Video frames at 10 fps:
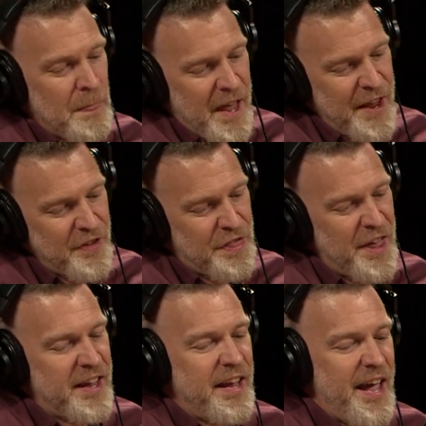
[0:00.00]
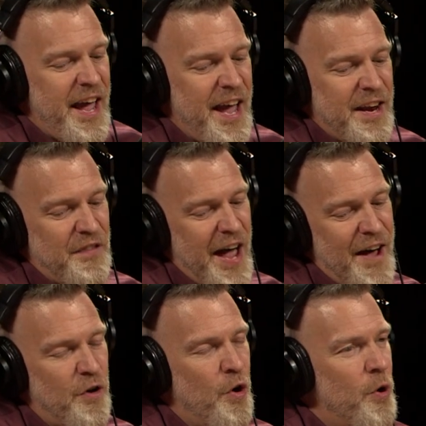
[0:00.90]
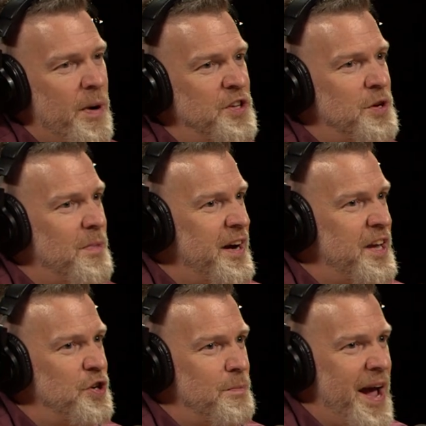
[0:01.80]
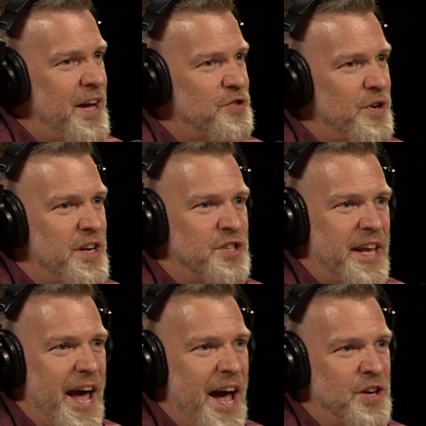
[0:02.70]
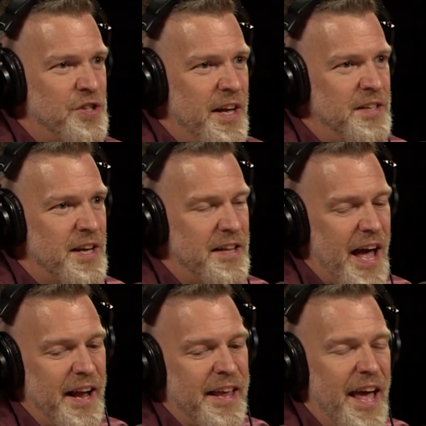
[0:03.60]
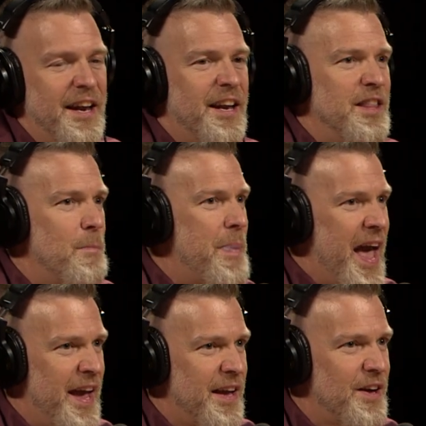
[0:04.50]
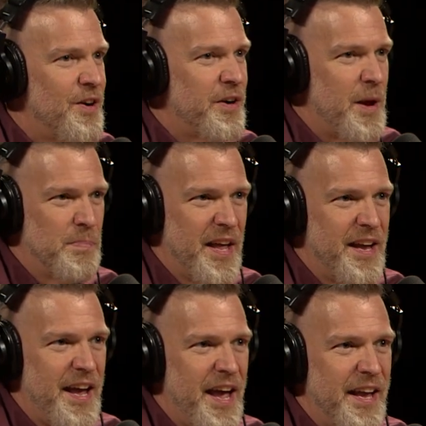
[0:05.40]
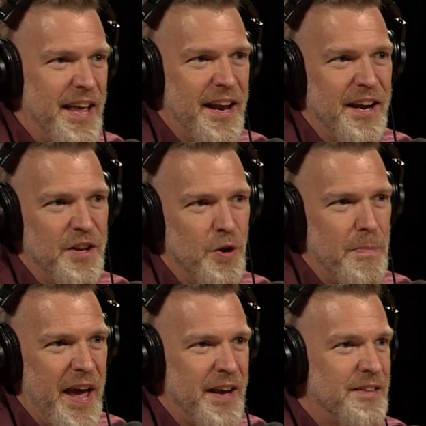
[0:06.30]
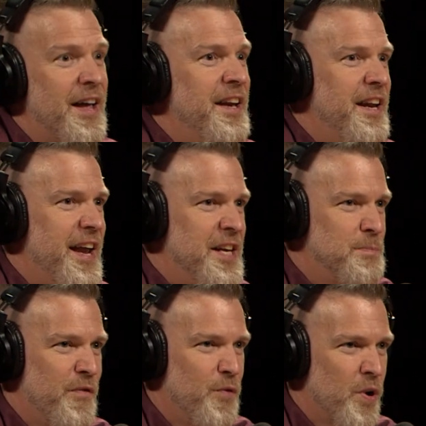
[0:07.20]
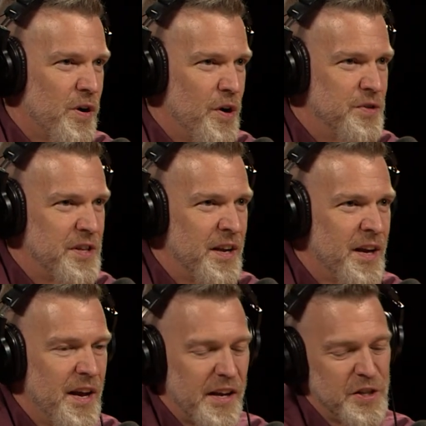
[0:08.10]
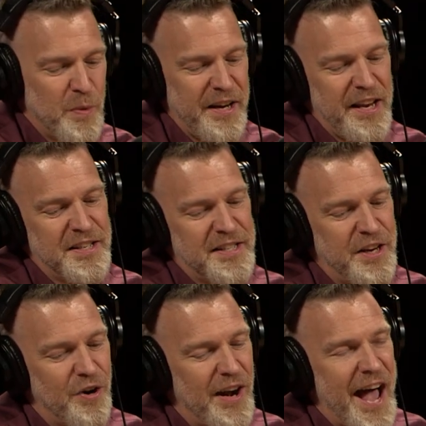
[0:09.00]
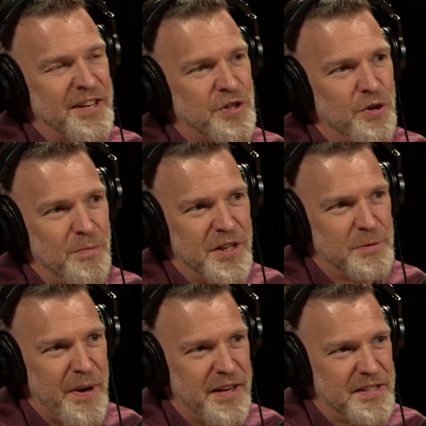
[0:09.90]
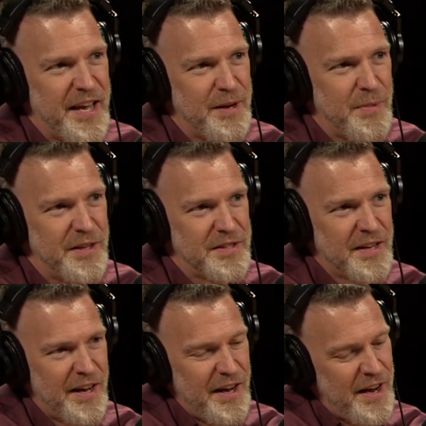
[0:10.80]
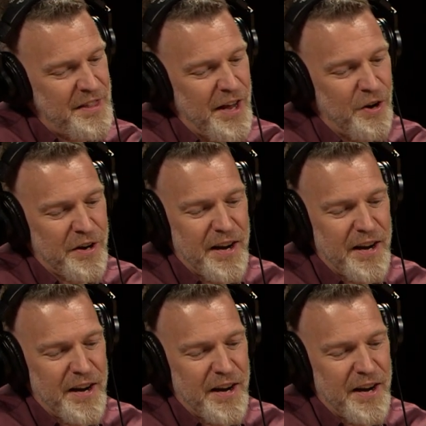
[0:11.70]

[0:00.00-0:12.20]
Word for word: even thinking ahead, if you have a whole bunch of money in your mattress, cash, things like that, get it in the bank. Okay, plan ahead, get it in your bank 90 days before closing because we sense. need to see your last two months bank statements, got and it. they look at